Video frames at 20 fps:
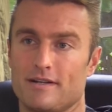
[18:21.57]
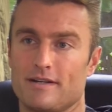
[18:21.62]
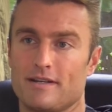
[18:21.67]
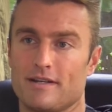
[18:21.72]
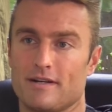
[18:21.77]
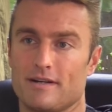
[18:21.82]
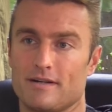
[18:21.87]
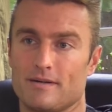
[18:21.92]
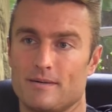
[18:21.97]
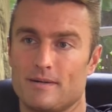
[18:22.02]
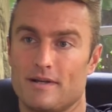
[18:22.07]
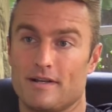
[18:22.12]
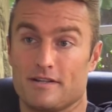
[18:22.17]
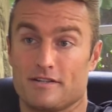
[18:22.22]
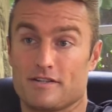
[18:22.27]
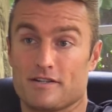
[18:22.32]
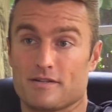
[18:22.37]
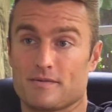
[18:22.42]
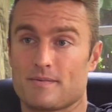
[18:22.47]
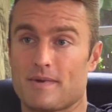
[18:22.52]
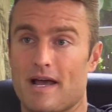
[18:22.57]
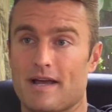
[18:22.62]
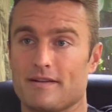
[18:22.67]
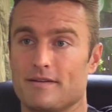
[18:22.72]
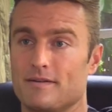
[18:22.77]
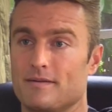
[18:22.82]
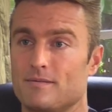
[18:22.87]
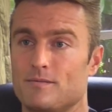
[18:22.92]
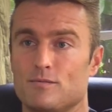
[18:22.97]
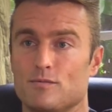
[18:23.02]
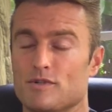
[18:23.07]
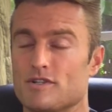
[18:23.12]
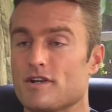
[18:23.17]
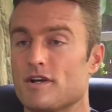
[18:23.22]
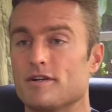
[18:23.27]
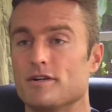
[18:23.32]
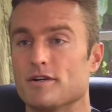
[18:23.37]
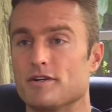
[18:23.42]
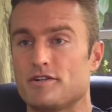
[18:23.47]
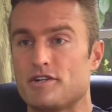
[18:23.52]
You know, it's just I was
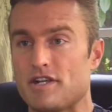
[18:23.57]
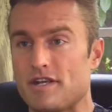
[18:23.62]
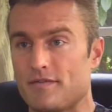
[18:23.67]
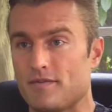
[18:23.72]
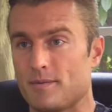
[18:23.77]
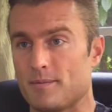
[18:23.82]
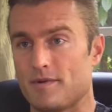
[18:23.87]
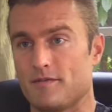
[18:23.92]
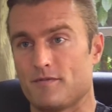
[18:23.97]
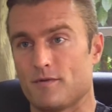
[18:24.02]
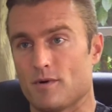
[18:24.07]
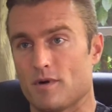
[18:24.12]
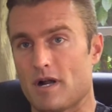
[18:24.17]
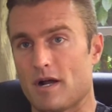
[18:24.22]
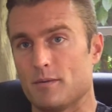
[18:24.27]
underachieving before.